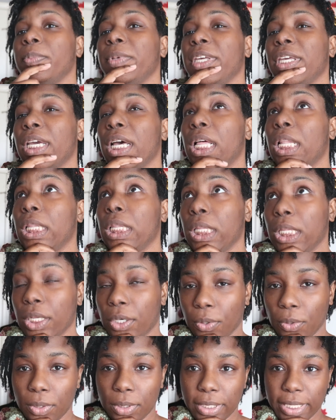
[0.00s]
me a
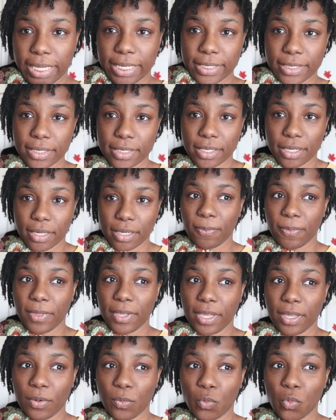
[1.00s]
little less
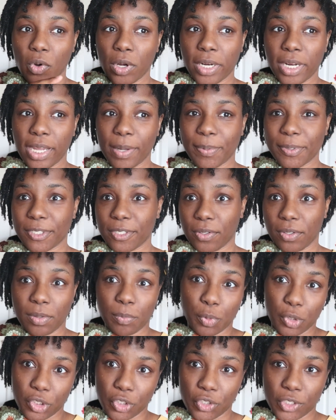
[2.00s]
than 1 episode
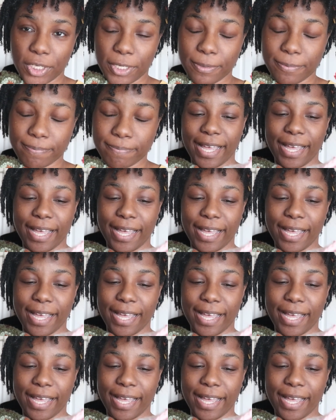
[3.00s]
of Bridgerton.